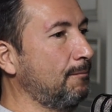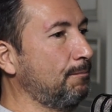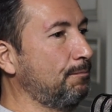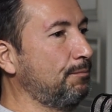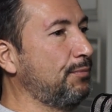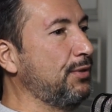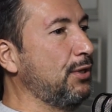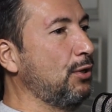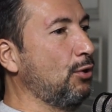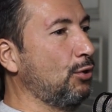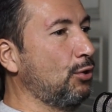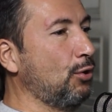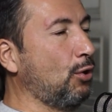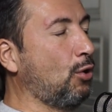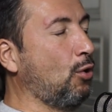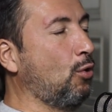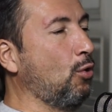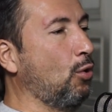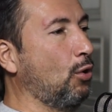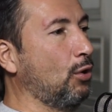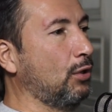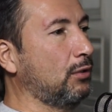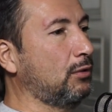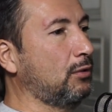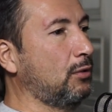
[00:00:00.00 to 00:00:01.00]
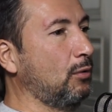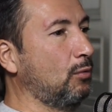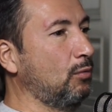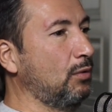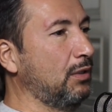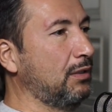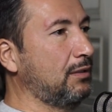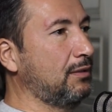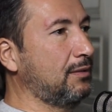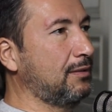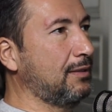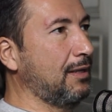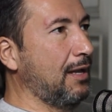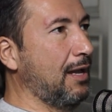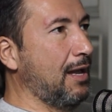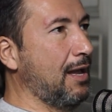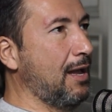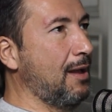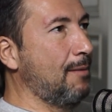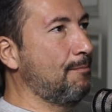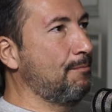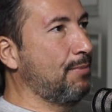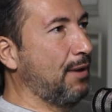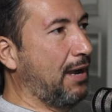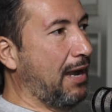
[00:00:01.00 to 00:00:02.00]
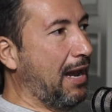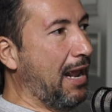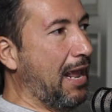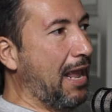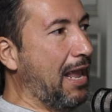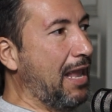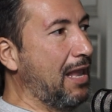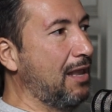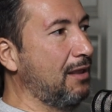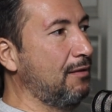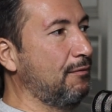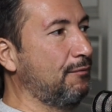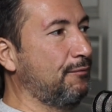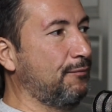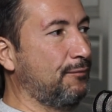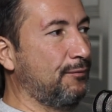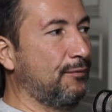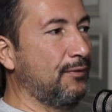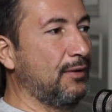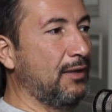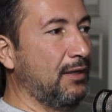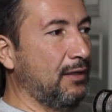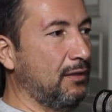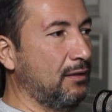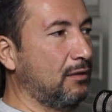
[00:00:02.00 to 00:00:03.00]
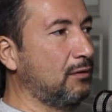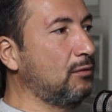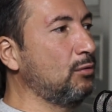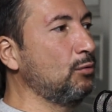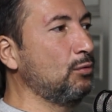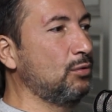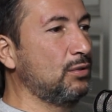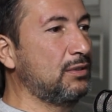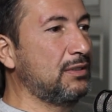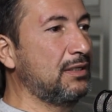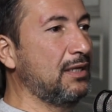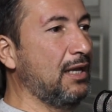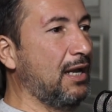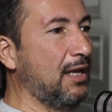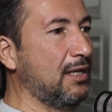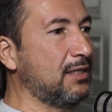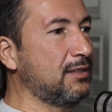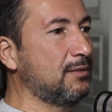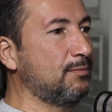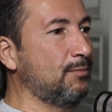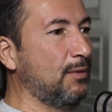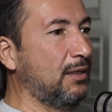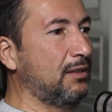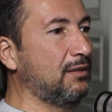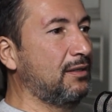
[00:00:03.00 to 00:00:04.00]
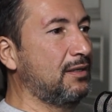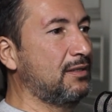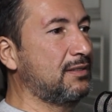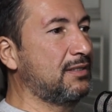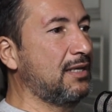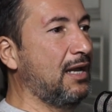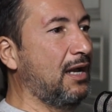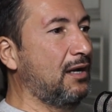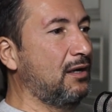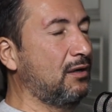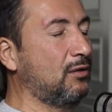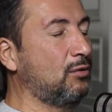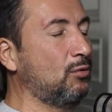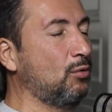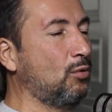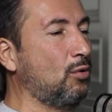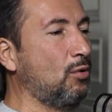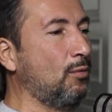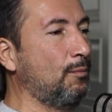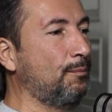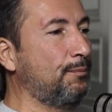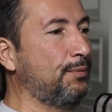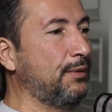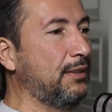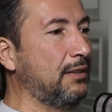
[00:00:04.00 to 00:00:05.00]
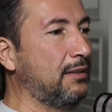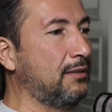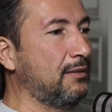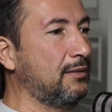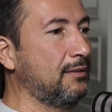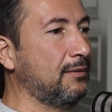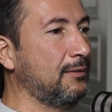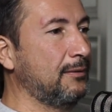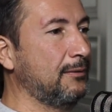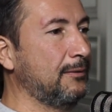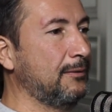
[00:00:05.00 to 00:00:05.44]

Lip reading: be on a court with brave enthusiasm and desire to compete.